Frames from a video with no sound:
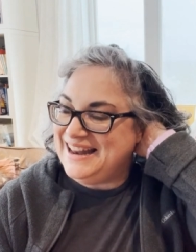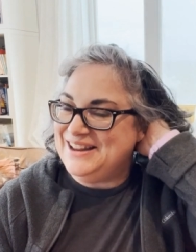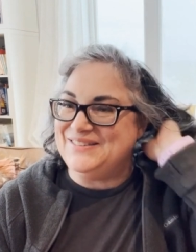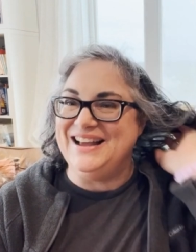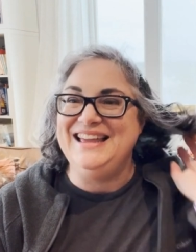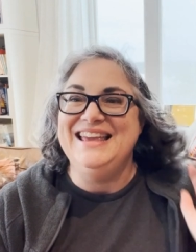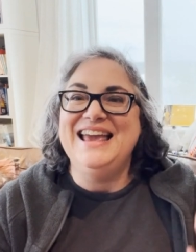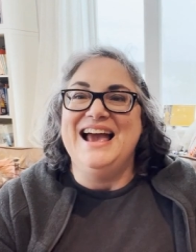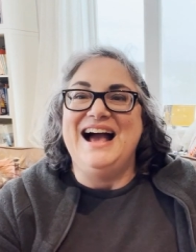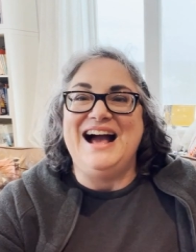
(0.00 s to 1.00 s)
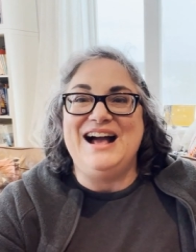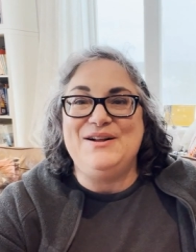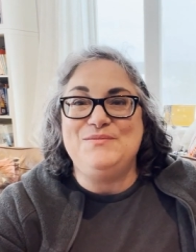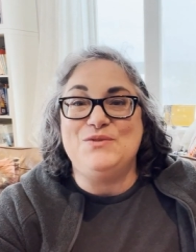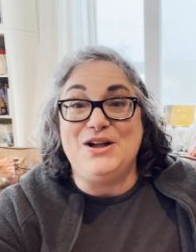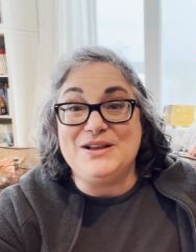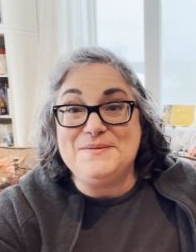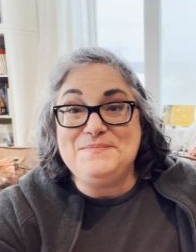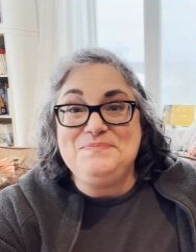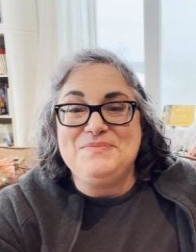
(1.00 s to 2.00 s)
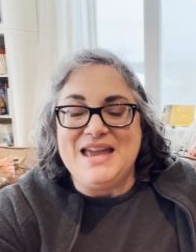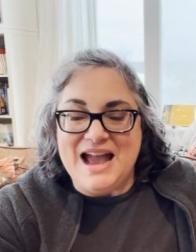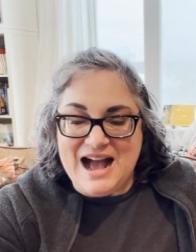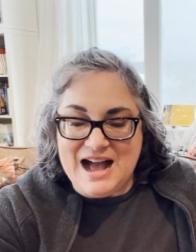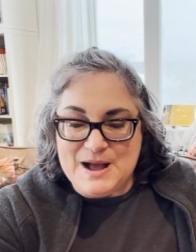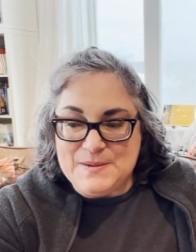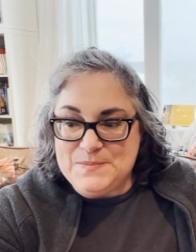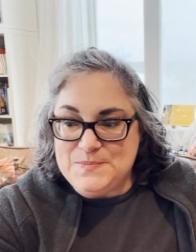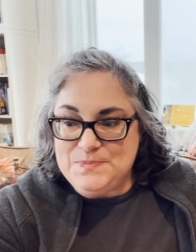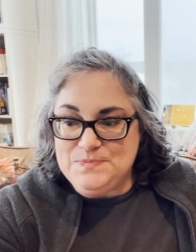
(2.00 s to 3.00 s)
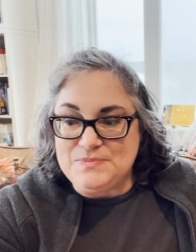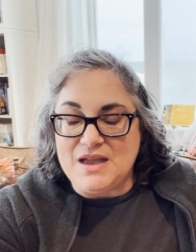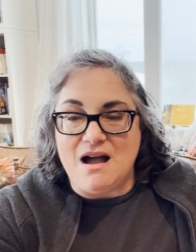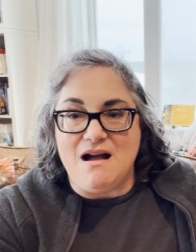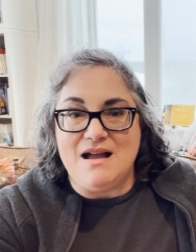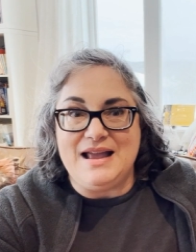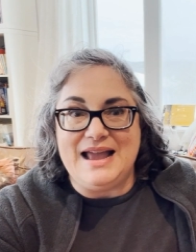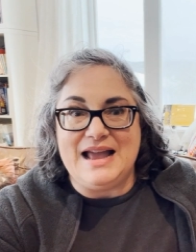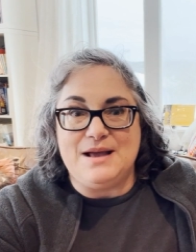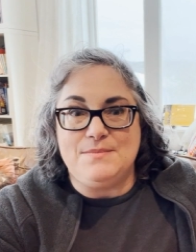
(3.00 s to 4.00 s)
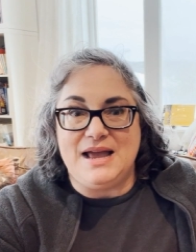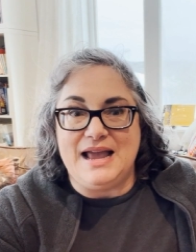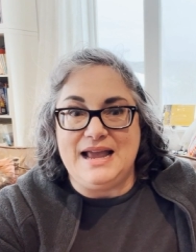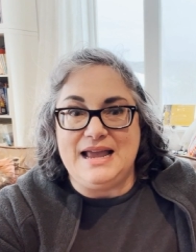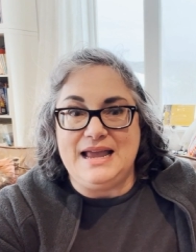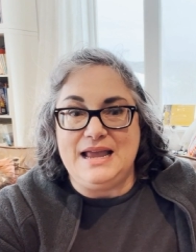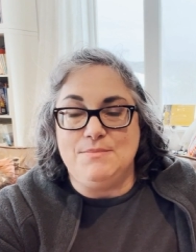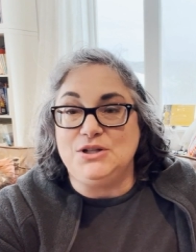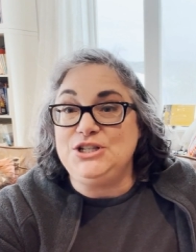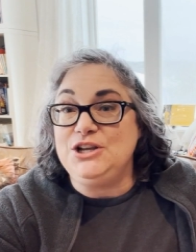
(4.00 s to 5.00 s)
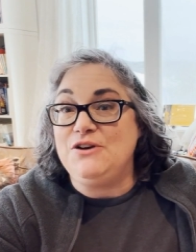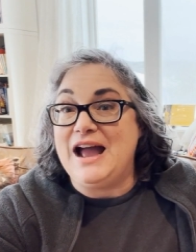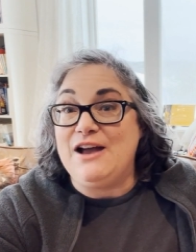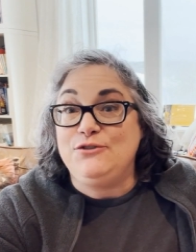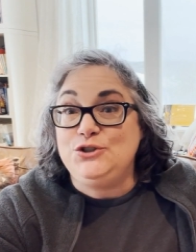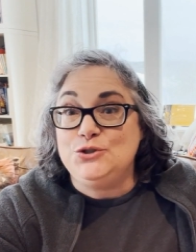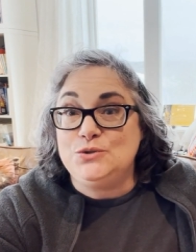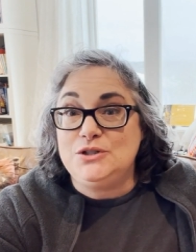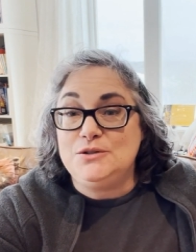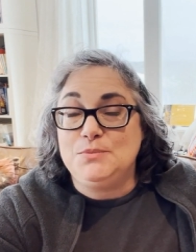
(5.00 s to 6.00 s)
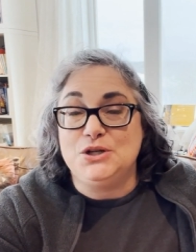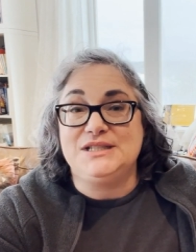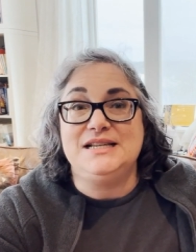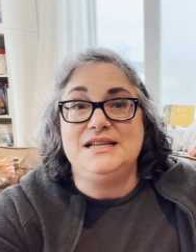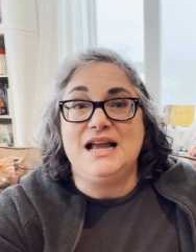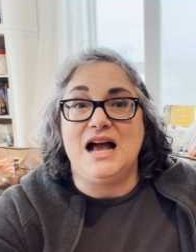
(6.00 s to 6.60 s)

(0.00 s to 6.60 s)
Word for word: anyway, um, welcome um, I am a multi-craftual person.